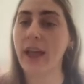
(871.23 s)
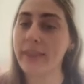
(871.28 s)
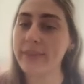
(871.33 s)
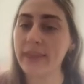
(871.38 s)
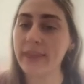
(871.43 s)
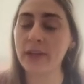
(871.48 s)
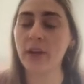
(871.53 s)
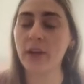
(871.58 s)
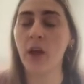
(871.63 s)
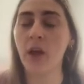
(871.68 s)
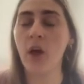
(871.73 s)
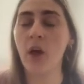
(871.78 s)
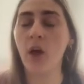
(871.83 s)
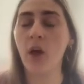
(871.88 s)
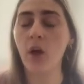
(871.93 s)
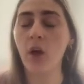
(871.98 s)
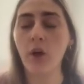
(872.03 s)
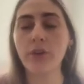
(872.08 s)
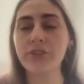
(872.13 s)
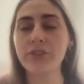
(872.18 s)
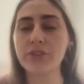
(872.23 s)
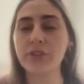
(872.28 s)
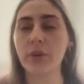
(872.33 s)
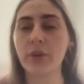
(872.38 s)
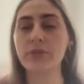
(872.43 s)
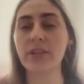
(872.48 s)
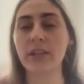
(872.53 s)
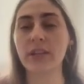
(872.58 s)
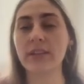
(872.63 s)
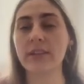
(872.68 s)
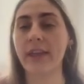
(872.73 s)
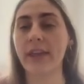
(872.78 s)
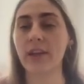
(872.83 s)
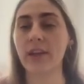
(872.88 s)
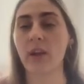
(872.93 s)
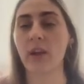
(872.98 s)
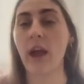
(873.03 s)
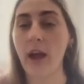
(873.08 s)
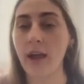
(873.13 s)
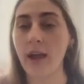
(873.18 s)
And then also to
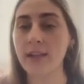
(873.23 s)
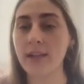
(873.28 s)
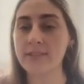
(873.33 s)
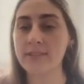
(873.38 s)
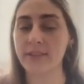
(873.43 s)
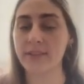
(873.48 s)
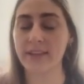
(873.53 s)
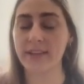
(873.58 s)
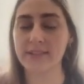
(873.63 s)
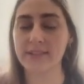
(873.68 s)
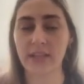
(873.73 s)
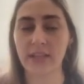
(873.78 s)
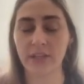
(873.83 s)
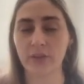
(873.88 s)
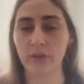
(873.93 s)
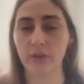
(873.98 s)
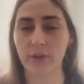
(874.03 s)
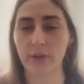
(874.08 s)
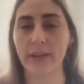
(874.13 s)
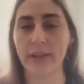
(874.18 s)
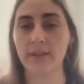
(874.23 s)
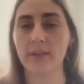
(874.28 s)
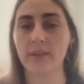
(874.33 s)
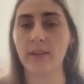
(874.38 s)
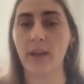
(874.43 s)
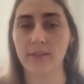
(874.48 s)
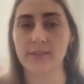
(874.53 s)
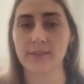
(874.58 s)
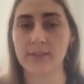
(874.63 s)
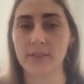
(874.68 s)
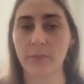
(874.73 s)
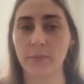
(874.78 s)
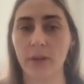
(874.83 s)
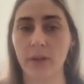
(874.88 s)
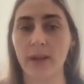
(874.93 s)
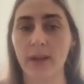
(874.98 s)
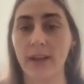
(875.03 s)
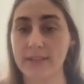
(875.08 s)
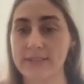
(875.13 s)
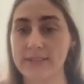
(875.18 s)
layer onto this in a great
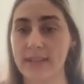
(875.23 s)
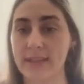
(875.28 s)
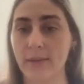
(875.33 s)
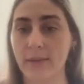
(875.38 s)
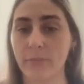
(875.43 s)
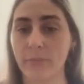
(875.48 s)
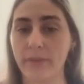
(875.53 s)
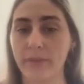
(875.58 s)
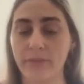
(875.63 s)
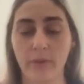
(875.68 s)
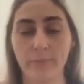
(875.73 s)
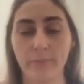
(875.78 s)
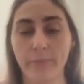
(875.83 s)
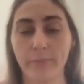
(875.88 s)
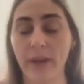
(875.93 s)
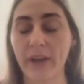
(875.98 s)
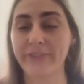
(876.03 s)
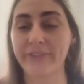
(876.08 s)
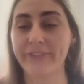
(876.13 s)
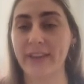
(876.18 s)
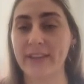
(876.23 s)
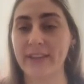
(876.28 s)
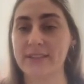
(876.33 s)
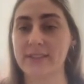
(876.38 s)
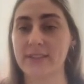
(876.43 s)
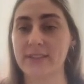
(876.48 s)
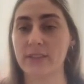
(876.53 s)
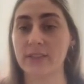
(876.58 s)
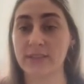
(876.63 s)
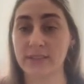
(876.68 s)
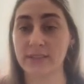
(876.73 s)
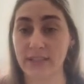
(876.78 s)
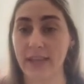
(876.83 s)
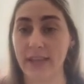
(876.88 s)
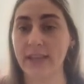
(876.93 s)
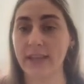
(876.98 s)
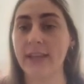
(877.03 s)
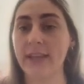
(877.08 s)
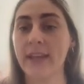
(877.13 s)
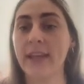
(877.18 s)
customer example of what Barefaced
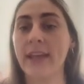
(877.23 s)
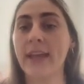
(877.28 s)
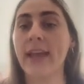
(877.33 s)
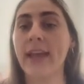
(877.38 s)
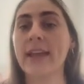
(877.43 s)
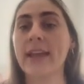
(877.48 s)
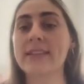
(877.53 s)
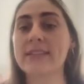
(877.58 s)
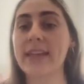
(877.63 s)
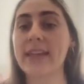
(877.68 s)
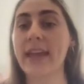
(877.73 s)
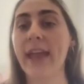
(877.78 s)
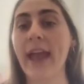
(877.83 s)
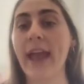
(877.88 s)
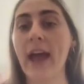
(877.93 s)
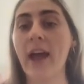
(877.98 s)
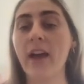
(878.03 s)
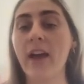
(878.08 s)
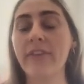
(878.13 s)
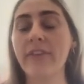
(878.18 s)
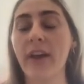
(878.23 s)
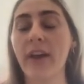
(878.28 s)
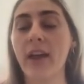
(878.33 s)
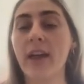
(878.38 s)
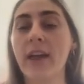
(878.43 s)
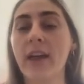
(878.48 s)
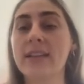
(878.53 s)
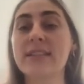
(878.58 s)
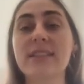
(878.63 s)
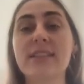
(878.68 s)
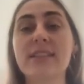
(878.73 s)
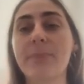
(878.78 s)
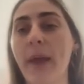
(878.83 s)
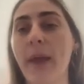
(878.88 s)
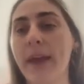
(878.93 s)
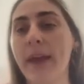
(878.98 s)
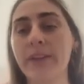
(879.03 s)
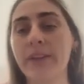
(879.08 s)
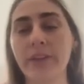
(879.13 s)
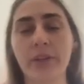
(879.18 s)
did is they have
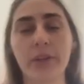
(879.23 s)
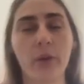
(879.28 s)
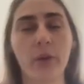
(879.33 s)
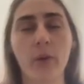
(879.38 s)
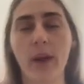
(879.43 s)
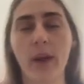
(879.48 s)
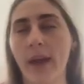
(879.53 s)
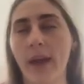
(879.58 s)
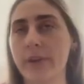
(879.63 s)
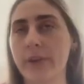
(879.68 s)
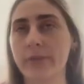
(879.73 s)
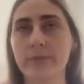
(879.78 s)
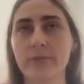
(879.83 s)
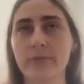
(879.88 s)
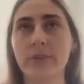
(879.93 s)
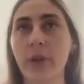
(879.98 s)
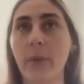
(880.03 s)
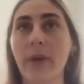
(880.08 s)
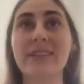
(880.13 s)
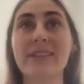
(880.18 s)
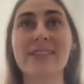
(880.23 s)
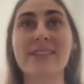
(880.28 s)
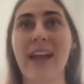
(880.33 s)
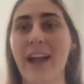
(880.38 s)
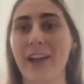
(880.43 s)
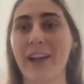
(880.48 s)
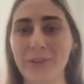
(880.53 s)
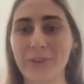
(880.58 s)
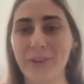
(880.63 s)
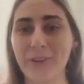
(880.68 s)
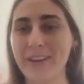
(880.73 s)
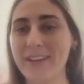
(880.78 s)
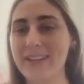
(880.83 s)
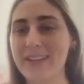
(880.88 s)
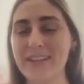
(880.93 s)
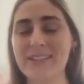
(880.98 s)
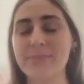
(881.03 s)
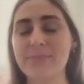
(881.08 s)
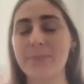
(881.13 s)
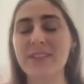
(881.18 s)
spend, I don't know exactly what it
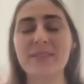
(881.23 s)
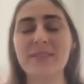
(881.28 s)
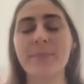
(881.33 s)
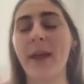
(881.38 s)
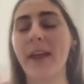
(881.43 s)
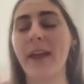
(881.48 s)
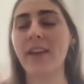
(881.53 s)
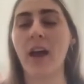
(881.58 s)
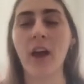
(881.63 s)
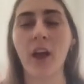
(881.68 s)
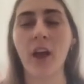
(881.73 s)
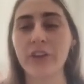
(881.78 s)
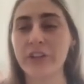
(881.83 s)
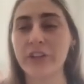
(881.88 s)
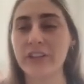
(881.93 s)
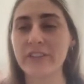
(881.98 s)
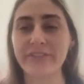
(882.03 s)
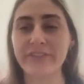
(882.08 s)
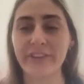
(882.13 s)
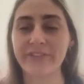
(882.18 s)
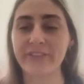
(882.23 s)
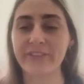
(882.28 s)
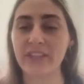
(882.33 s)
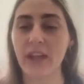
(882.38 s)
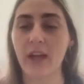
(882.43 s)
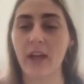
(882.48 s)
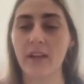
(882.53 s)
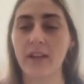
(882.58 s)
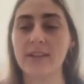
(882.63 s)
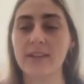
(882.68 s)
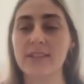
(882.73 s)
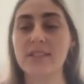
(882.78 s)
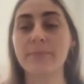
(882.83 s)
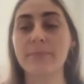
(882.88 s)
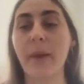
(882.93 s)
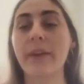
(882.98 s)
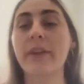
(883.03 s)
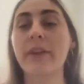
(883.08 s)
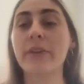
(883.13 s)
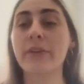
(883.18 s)
is, but spend $150,
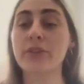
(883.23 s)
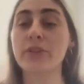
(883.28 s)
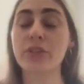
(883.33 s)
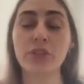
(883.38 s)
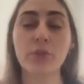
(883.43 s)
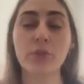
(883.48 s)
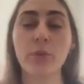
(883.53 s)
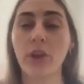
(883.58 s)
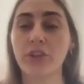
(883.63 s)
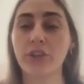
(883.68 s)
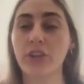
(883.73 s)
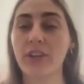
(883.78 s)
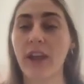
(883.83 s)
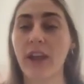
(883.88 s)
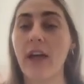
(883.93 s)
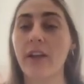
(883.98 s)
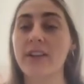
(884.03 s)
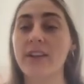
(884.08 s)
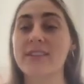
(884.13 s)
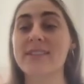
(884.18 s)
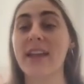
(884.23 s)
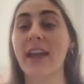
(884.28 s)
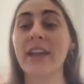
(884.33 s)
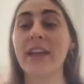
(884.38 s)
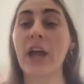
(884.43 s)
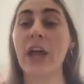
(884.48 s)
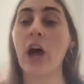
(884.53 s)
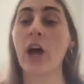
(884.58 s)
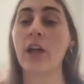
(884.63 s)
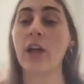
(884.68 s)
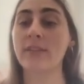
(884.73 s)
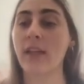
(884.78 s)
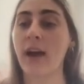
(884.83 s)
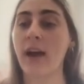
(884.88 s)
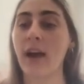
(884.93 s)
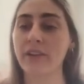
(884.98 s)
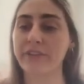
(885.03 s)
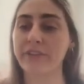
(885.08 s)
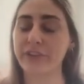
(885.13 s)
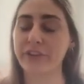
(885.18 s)
spend $200 and
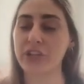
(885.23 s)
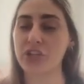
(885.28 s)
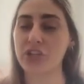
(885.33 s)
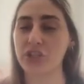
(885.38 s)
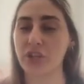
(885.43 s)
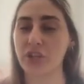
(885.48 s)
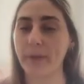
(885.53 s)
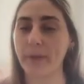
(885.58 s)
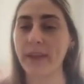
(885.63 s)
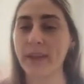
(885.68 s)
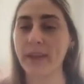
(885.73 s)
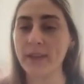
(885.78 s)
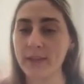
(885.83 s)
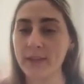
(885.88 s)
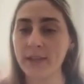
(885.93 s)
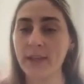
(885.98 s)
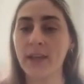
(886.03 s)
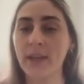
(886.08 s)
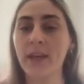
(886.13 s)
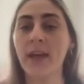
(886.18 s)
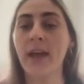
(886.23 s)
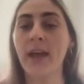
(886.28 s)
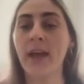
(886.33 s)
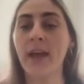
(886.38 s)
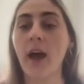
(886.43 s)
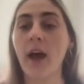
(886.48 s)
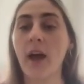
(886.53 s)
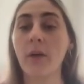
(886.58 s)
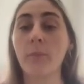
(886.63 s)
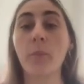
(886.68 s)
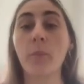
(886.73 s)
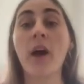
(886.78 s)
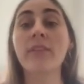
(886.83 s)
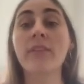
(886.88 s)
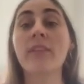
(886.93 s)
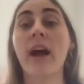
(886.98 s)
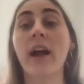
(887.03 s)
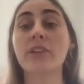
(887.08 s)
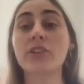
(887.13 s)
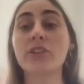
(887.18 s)
unlock free shipping,
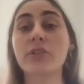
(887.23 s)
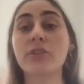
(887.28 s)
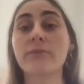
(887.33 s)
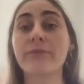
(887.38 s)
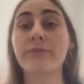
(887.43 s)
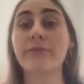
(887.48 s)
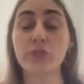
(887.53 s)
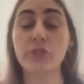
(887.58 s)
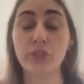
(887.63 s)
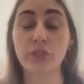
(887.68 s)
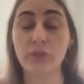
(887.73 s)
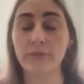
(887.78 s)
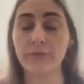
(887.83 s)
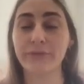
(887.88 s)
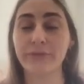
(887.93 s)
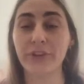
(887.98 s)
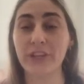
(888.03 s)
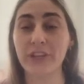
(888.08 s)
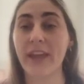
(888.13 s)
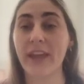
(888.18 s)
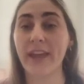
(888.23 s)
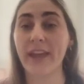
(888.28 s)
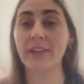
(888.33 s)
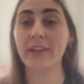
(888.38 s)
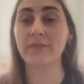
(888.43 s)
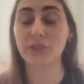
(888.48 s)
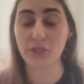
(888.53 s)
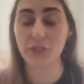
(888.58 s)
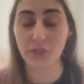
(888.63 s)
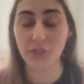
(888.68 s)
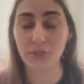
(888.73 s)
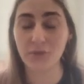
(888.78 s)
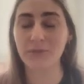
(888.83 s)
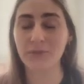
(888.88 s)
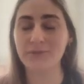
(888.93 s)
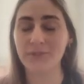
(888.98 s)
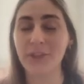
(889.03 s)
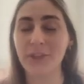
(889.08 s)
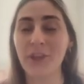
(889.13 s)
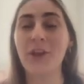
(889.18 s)
unlock free day,
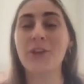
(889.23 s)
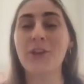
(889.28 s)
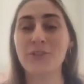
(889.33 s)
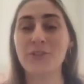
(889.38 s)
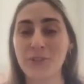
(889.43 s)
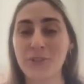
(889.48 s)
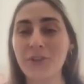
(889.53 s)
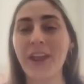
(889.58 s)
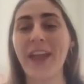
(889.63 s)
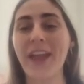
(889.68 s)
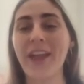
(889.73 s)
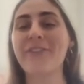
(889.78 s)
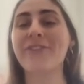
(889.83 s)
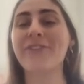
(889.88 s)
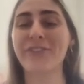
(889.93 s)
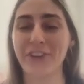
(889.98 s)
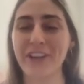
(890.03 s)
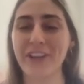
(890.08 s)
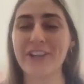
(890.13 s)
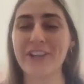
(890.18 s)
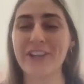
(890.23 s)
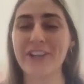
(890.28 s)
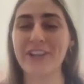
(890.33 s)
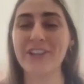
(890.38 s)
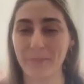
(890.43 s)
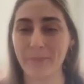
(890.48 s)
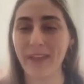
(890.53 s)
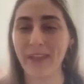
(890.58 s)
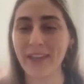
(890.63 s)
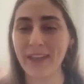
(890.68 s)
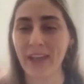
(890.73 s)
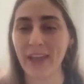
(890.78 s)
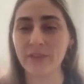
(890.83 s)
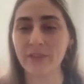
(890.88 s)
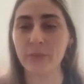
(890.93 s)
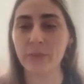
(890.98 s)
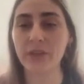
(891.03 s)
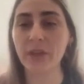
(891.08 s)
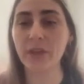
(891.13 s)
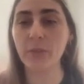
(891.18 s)
2 day free shipping. And
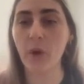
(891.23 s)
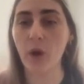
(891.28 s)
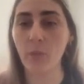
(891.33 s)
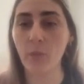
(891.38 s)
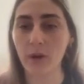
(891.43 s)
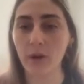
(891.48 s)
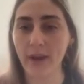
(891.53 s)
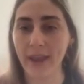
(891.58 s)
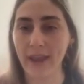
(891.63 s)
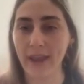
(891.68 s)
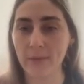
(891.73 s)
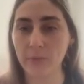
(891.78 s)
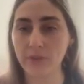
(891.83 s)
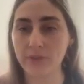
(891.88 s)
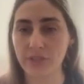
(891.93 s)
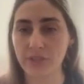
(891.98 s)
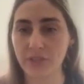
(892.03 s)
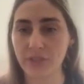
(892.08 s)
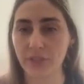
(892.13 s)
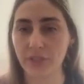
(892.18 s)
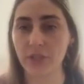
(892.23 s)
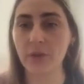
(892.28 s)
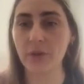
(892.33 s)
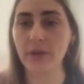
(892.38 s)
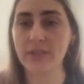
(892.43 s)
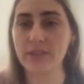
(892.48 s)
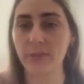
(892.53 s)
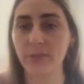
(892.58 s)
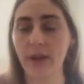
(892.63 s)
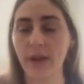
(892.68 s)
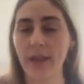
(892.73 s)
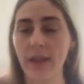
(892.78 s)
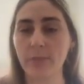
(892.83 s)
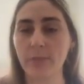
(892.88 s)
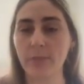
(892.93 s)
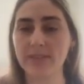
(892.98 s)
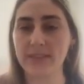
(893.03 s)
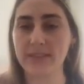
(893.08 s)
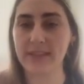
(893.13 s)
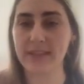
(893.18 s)
really what we're able to do is we're
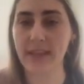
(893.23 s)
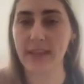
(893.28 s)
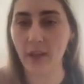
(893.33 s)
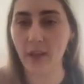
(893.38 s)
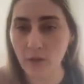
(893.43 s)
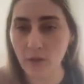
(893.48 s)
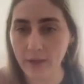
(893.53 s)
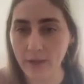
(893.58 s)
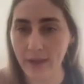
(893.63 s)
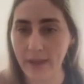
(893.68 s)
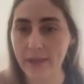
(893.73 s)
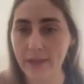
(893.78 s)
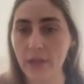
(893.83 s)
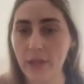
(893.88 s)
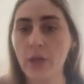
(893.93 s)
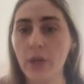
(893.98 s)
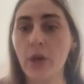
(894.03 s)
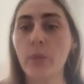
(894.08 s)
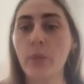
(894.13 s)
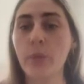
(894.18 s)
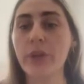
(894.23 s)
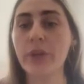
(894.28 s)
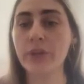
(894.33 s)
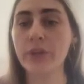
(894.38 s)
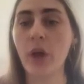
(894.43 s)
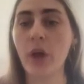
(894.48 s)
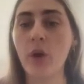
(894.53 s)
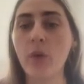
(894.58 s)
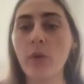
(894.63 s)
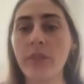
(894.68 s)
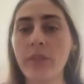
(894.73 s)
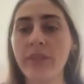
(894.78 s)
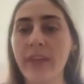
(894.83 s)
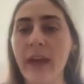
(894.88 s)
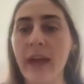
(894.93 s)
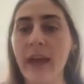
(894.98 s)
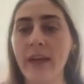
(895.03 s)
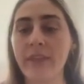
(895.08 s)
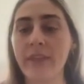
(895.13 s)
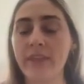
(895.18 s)
able to say, okay, we know
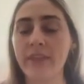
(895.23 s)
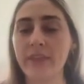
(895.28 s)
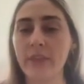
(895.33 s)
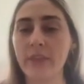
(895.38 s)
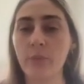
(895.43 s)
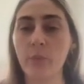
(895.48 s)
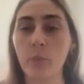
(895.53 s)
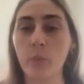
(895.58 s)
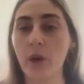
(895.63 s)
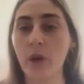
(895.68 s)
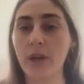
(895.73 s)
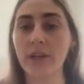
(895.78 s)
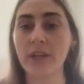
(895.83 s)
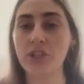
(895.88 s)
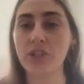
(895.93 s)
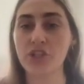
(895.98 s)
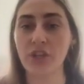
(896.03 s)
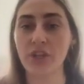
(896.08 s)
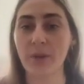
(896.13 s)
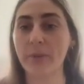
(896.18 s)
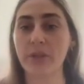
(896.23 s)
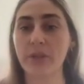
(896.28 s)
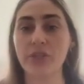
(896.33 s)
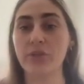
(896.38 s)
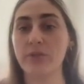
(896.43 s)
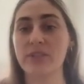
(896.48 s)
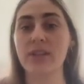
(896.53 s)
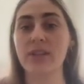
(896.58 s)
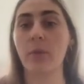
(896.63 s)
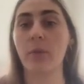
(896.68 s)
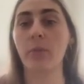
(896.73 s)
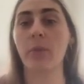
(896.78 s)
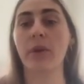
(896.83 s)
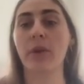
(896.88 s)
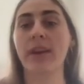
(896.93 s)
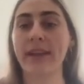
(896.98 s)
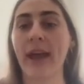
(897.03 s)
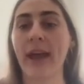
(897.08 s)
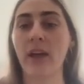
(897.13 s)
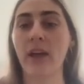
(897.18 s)
that we're going to ship it to someone in
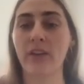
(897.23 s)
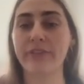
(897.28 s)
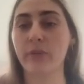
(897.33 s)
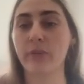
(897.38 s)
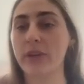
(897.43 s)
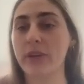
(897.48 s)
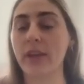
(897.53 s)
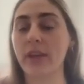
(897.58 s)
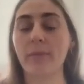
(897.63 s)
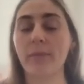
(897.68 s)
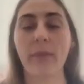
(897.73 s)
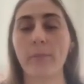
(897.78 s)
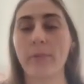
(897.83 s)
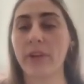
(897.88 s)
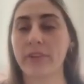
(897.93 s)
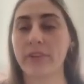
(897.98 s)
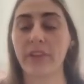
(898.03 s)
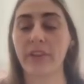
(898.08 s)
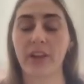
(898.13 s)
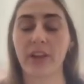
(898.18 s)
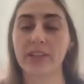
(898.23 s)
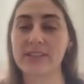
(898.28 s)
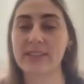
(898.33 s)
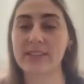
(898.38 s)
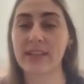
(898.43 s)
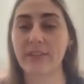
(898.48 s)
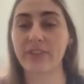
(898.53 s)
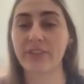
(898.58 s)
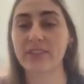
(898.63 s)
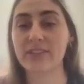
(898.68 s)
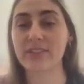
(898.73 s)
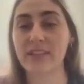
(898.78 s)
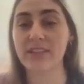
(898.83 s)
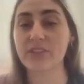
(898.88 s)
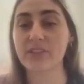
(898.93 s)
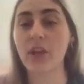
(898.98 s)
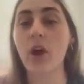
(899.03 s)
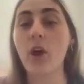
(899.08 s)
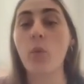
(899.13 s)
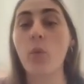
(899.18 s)
California. Maybe they're in San
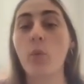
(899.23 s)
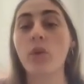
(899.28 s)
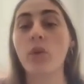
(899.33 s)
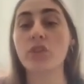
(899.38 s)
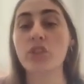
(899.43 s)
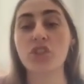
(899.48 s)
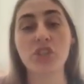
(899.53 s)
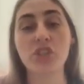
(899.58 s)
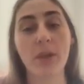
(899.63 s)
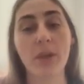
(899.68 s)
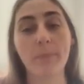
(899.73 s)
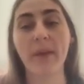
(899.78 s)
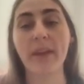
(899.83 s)
Francisco. We'll ship